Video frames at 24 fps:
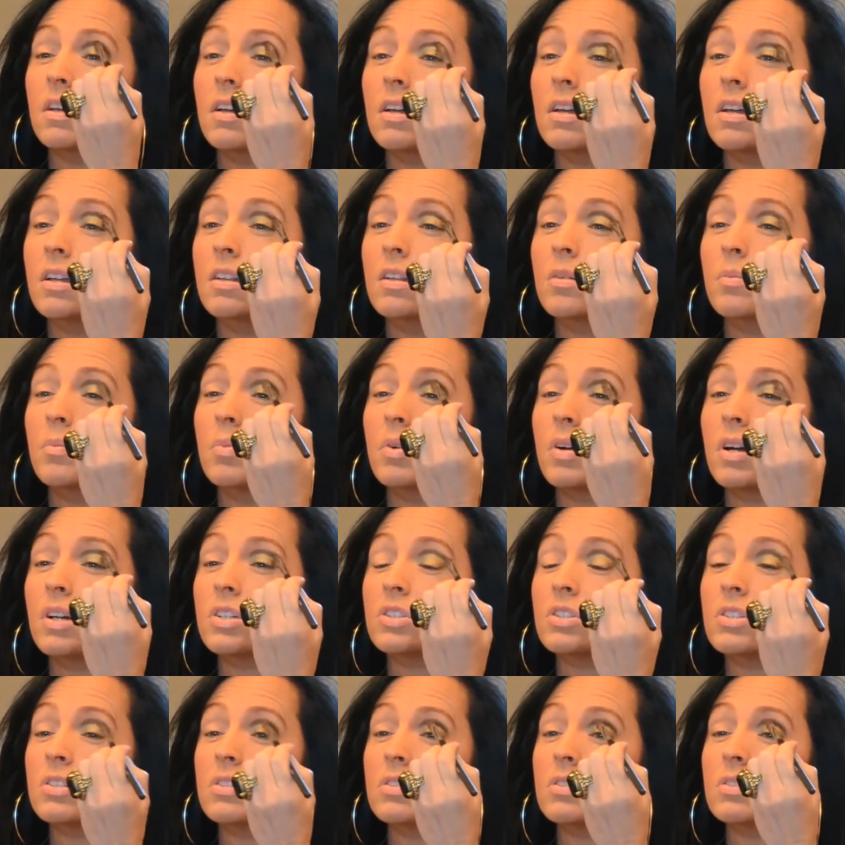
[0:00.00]
And the
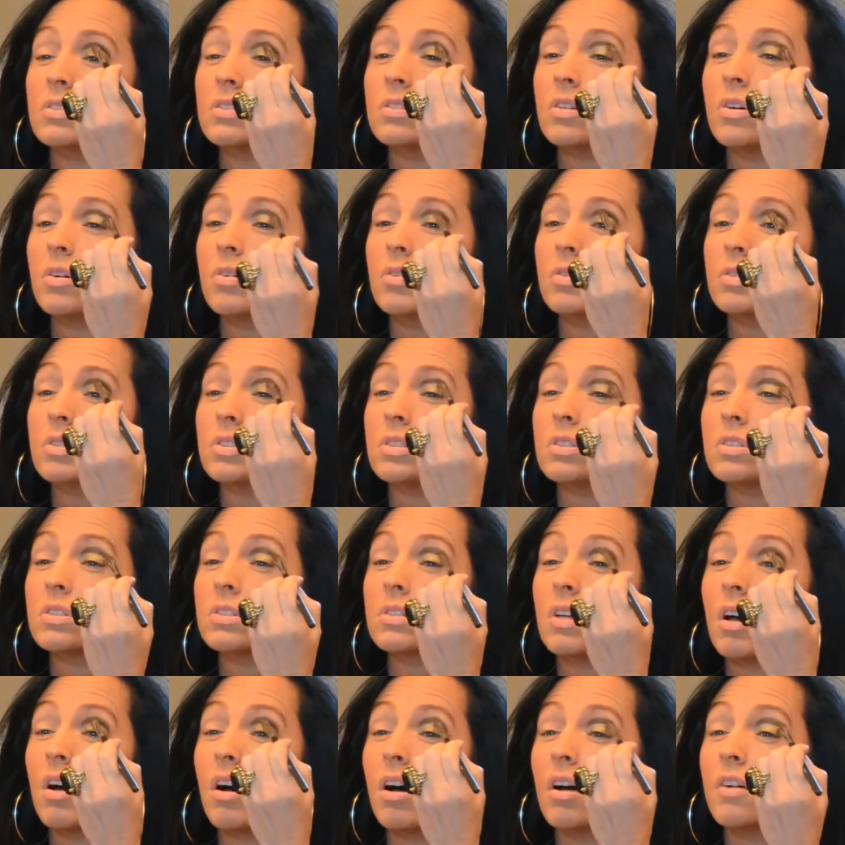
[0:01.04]
brush is so
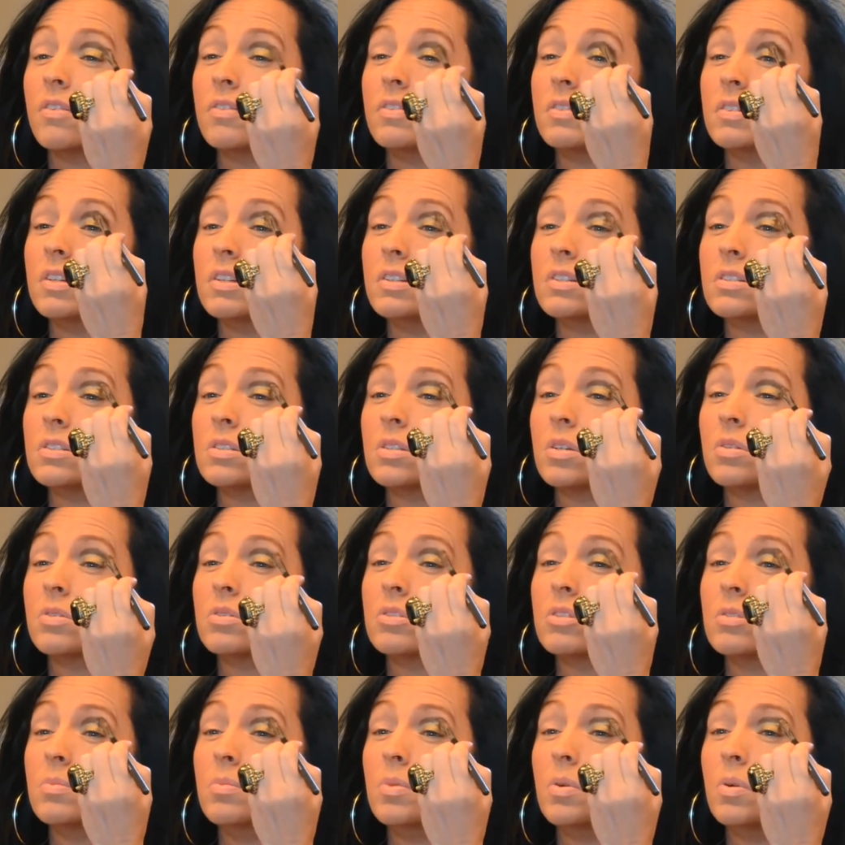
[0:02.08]
soft and so
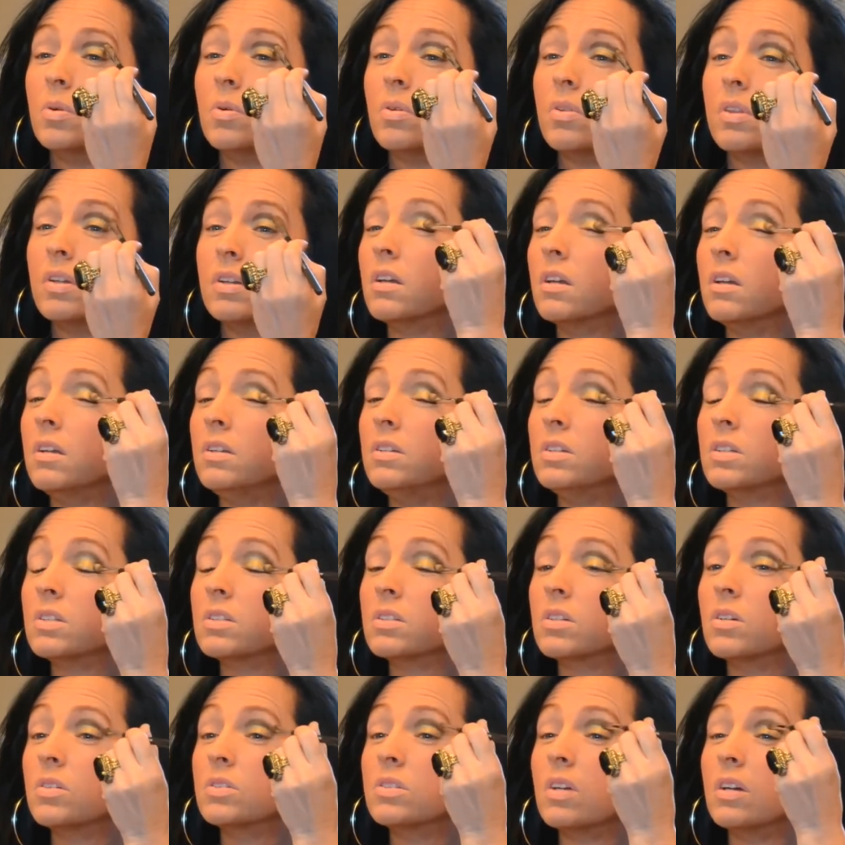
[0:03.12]
smooth, it just
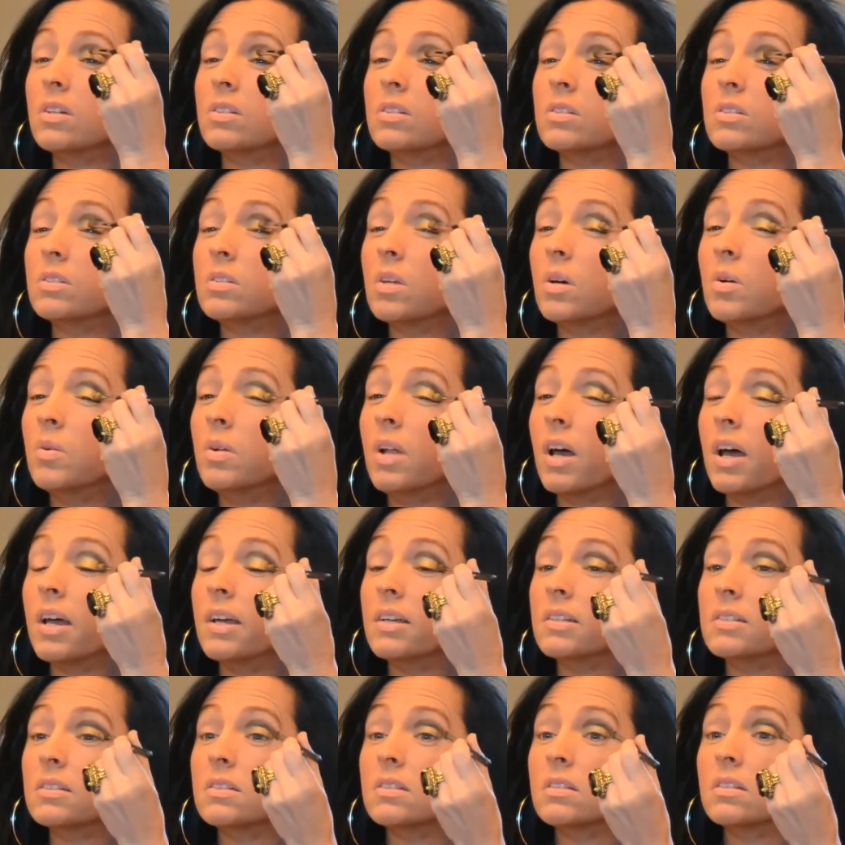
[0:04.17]
goes on so
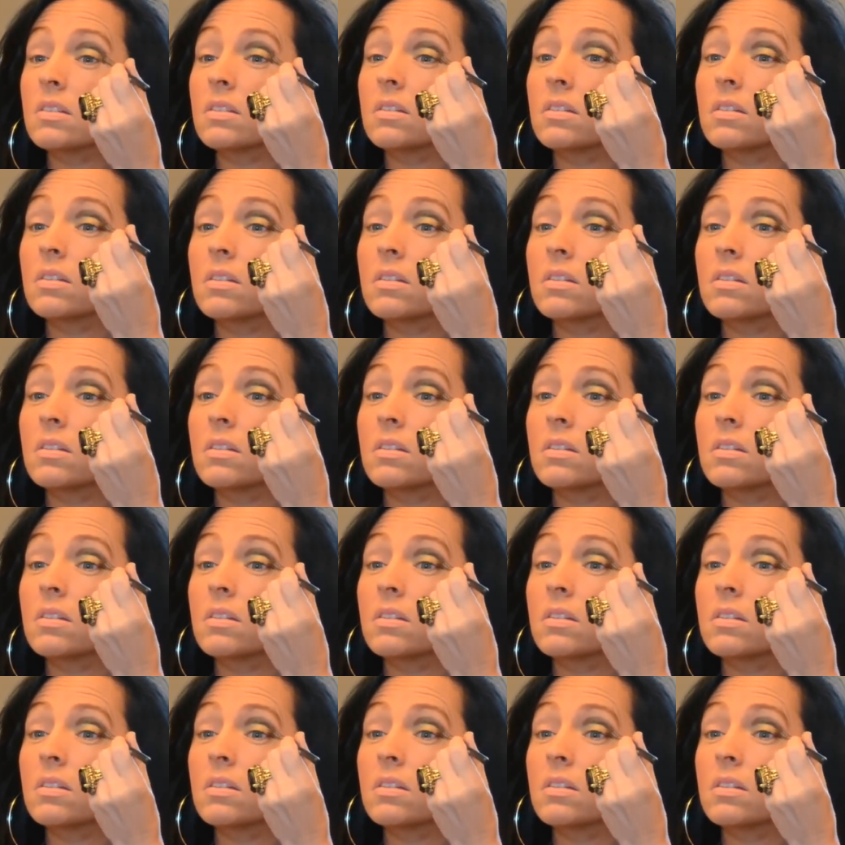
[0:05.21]
nice.